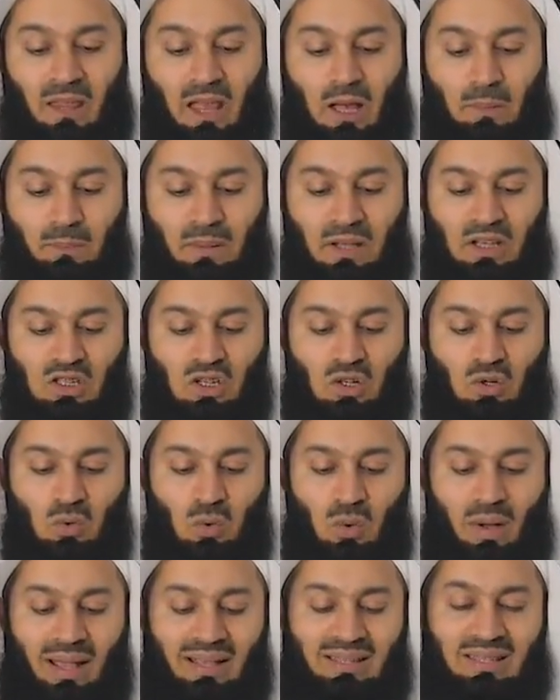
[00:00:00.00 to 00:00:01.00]
a person
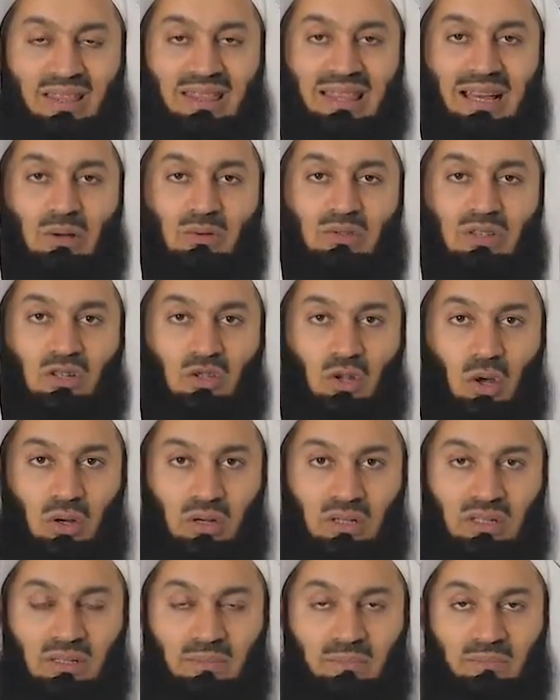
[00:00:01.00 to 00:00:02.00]
who has
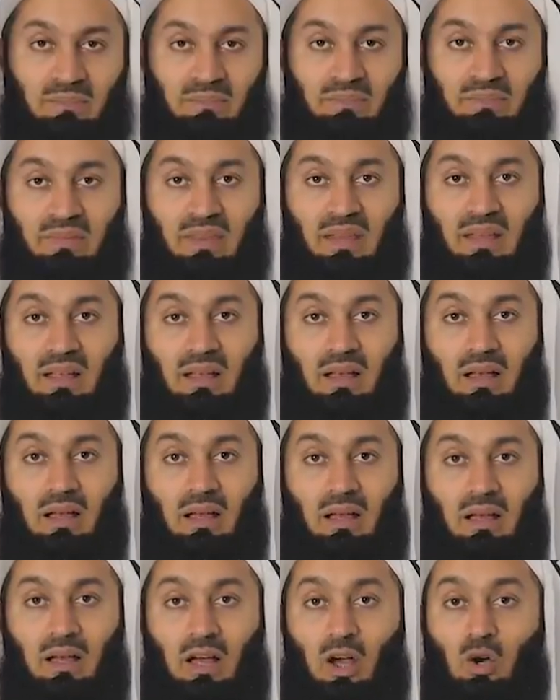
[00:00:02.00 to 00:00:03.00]

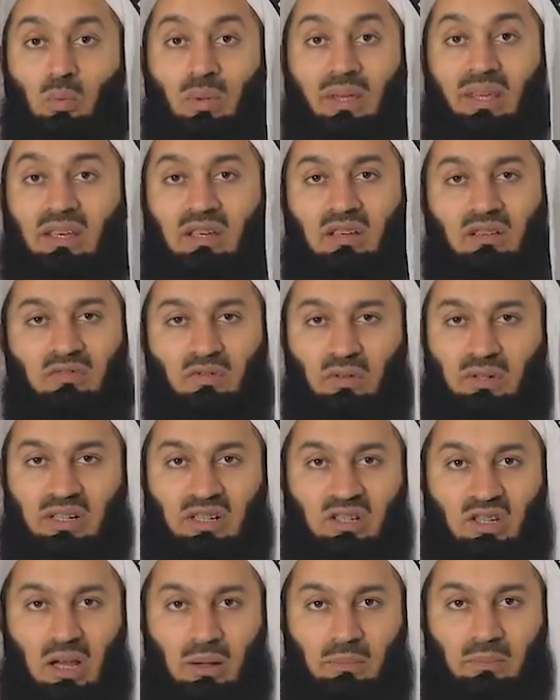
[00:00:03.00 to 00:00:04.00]
$1,000 a week, for
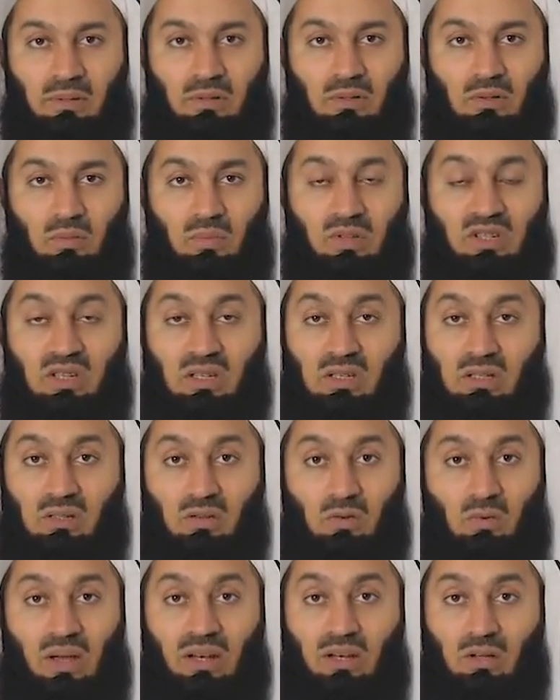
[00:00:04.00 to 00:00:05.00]
example, which is
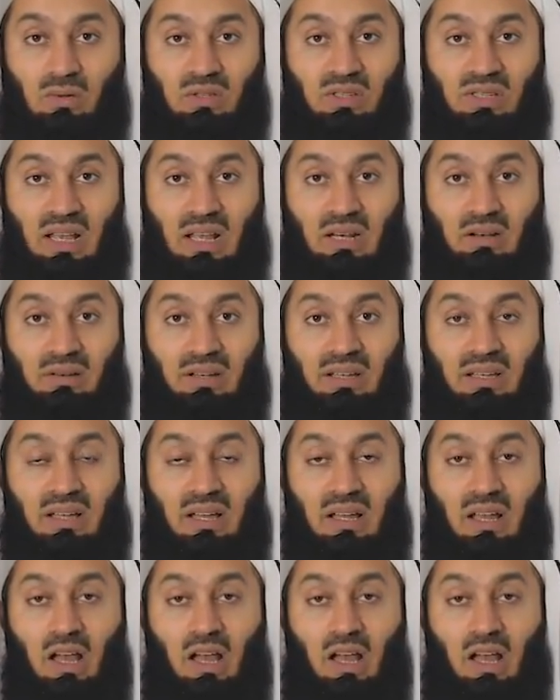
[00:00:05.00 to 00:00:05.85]
quite a good salary,